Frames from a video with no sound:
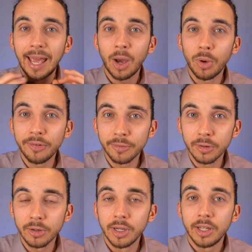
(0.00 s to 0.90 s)

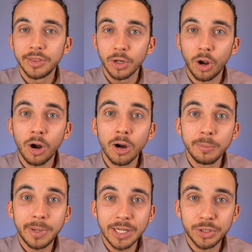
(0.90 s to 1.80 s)
However, there are
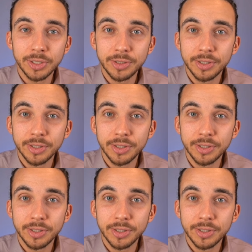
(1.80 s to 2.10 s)
patients,